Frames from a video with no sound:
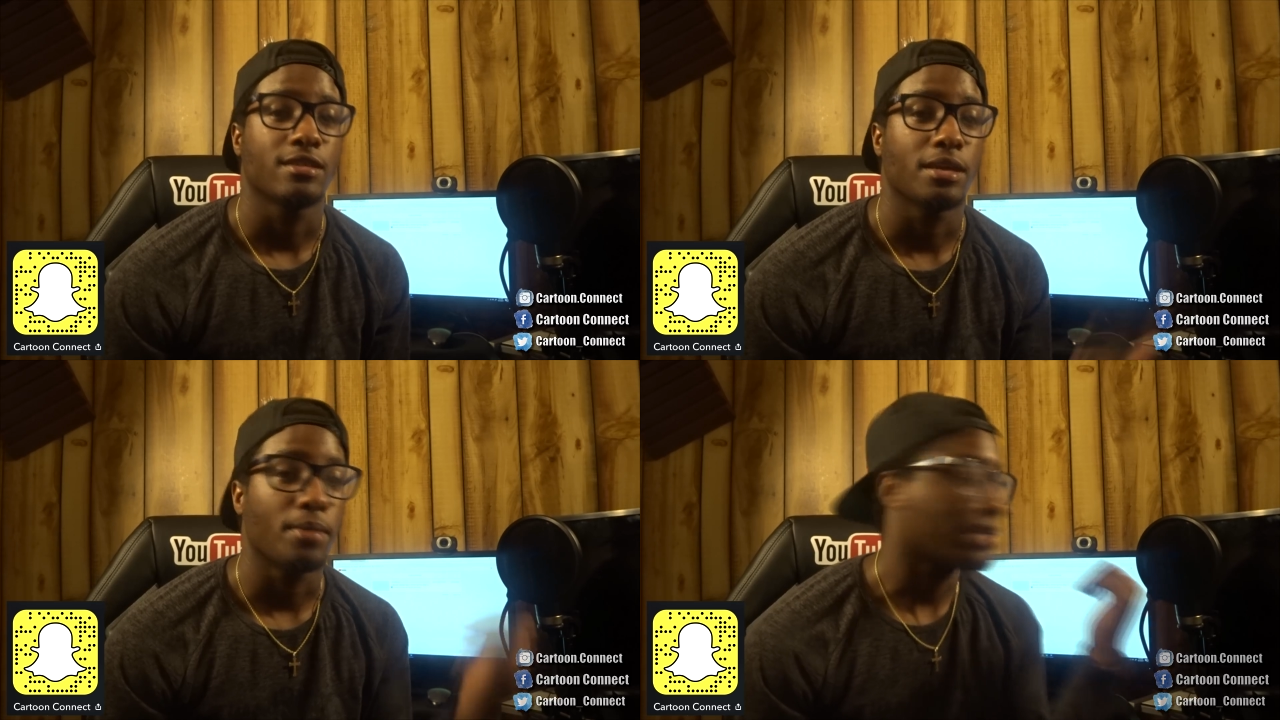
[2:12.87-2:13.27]

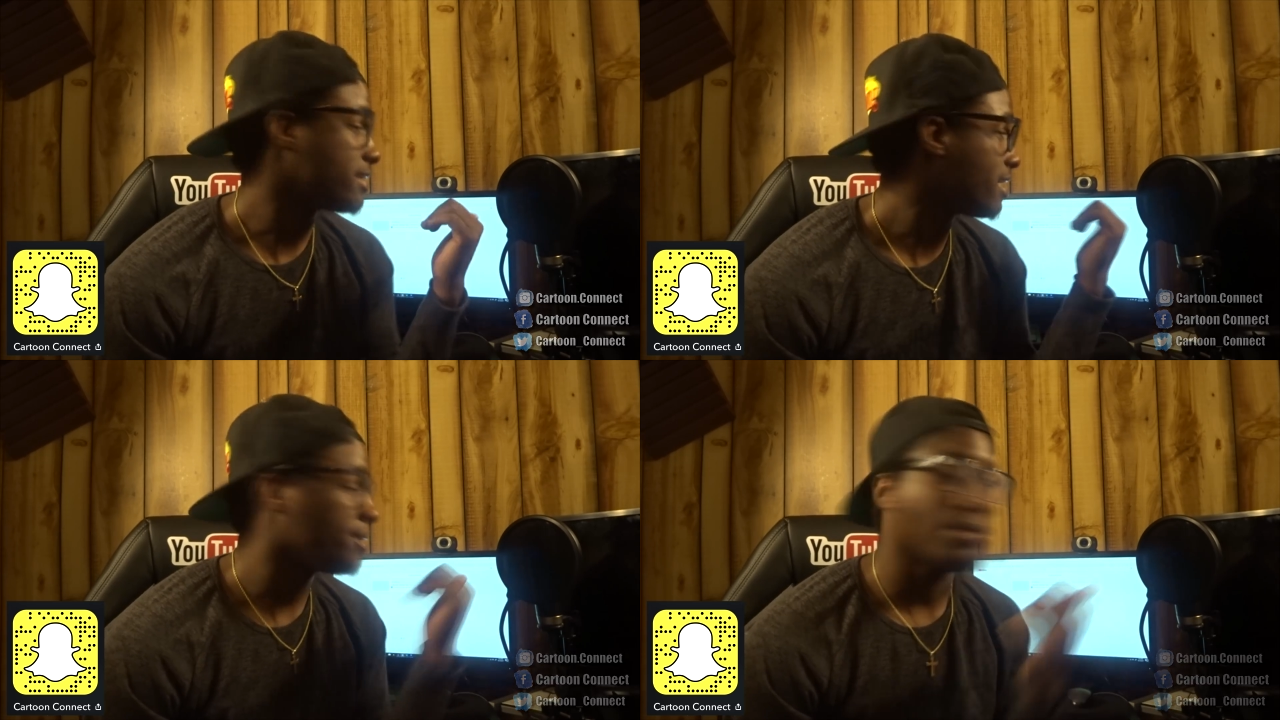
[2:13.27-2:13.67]
get back
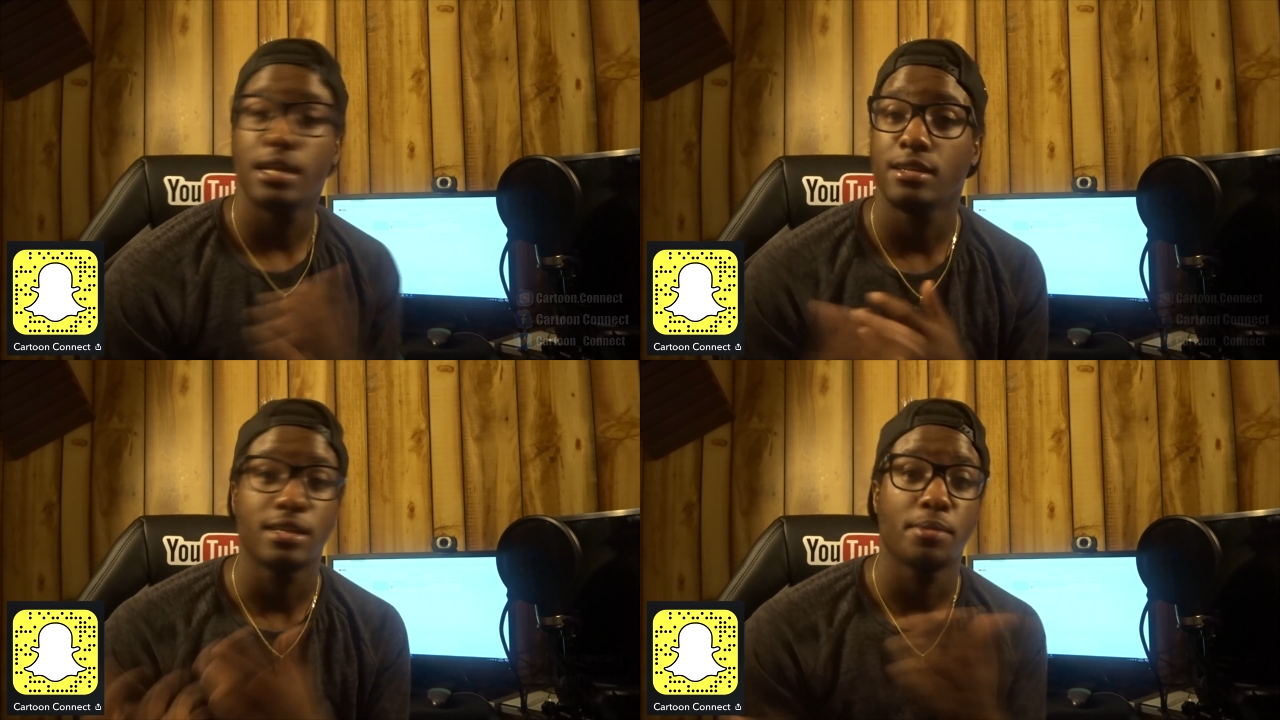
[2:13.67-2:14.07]
to
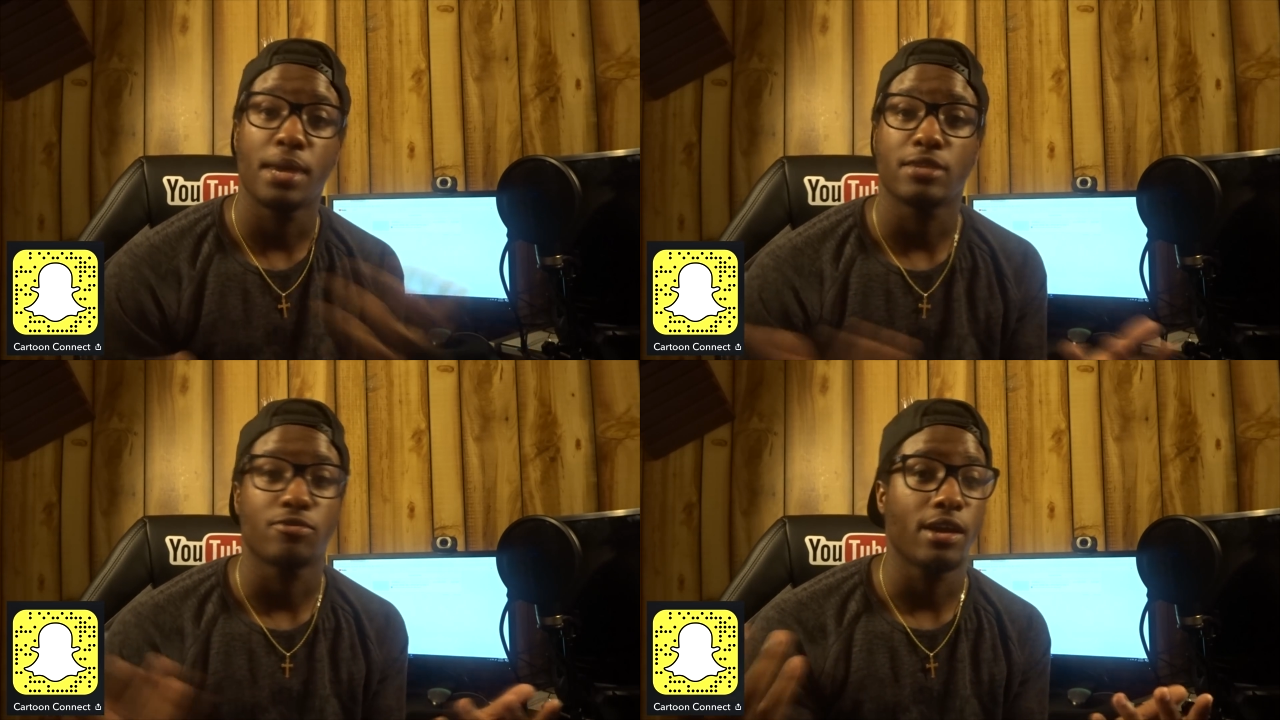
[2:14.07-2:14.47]
animating, get
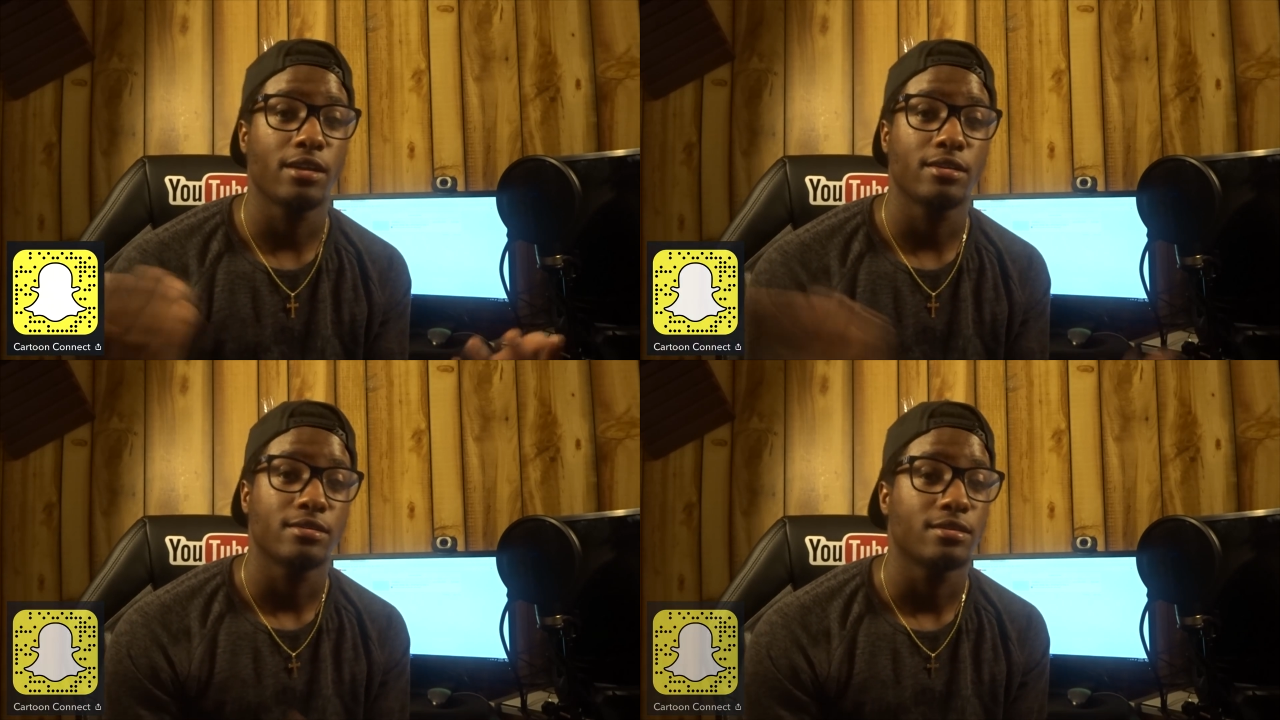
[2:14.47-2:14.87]
back to
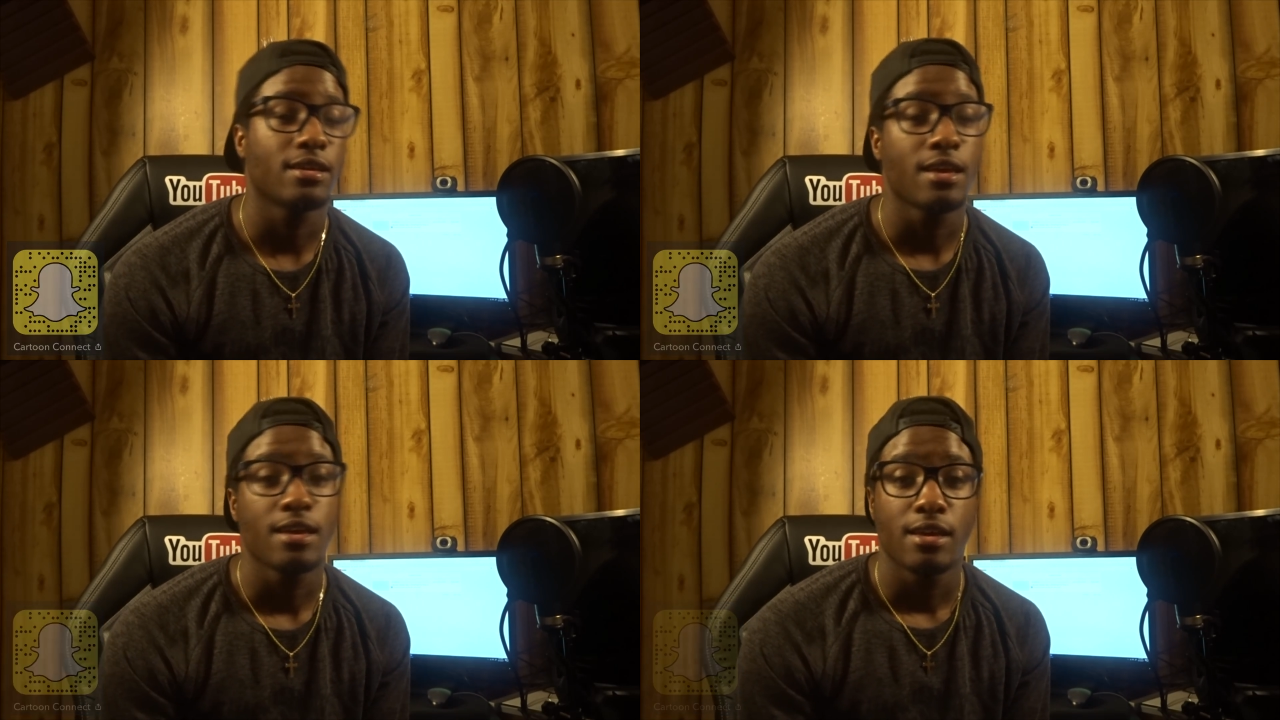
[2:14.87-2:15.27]
writing,
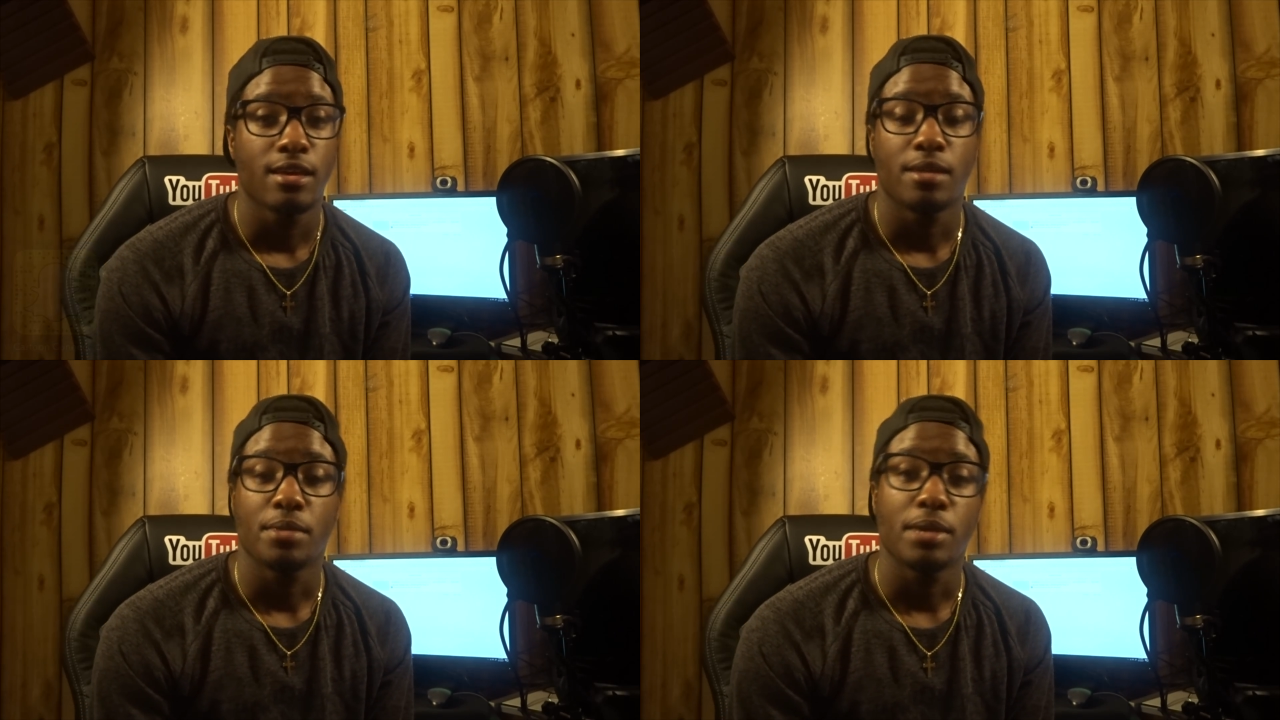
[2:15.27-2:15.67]

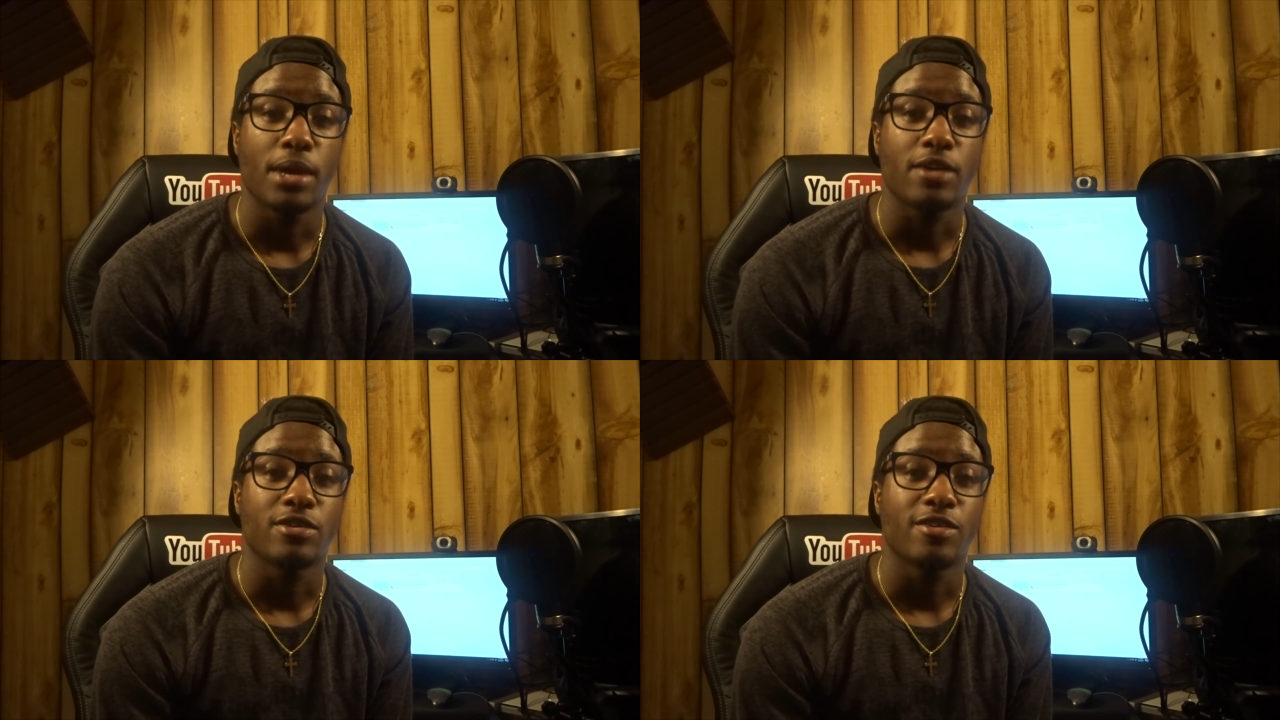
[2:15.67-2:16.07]
and get
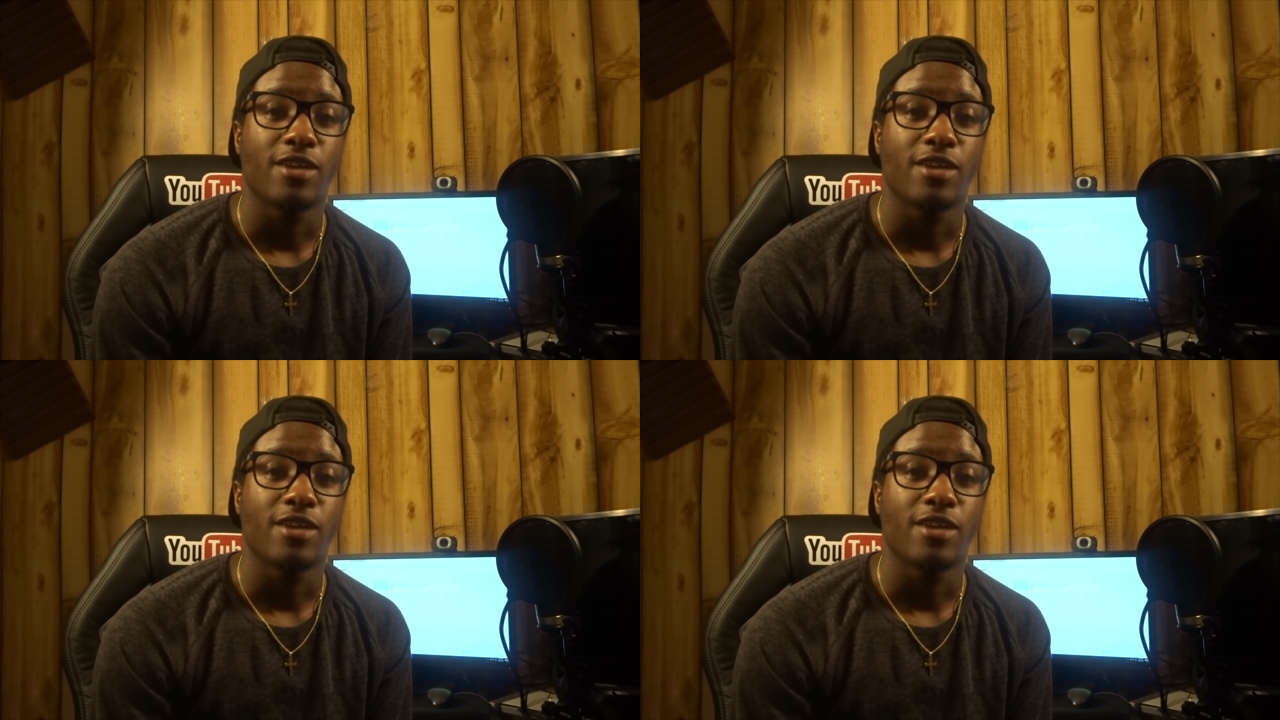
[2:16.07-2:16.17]
back on the